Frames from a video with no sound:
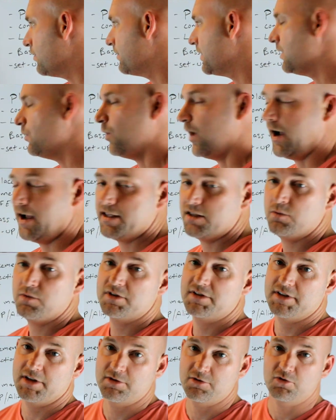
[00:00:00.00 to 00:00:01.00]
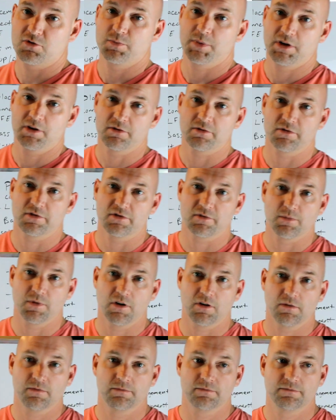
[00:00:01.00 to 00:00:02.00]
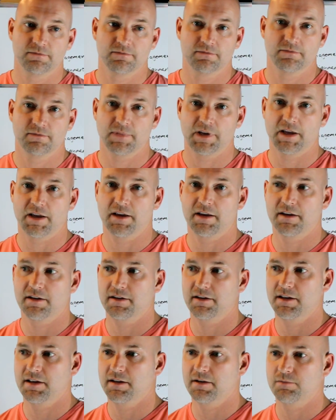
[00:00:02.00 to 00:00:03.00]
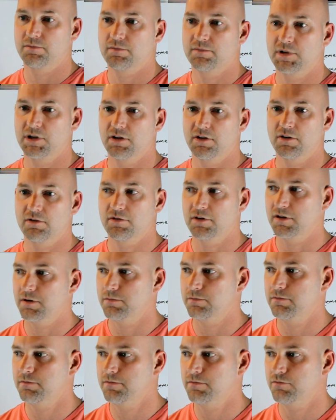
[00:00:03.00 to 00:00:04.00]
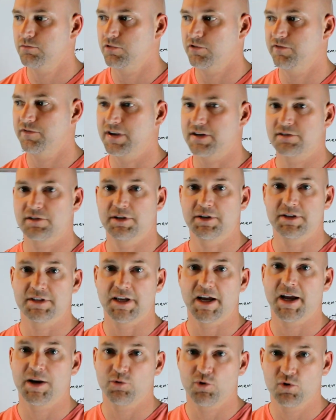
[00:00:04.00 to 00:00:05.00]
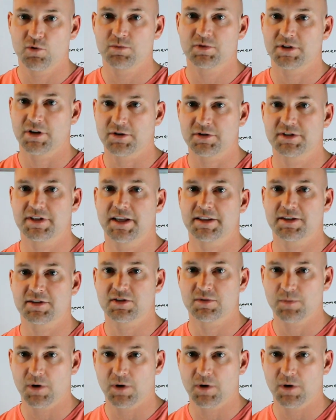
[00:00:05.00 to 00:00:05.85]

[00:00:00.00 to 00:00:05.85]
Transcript: would be why you would set your speakers to small. And in, you know, uh, professionally designed rooms, they're set to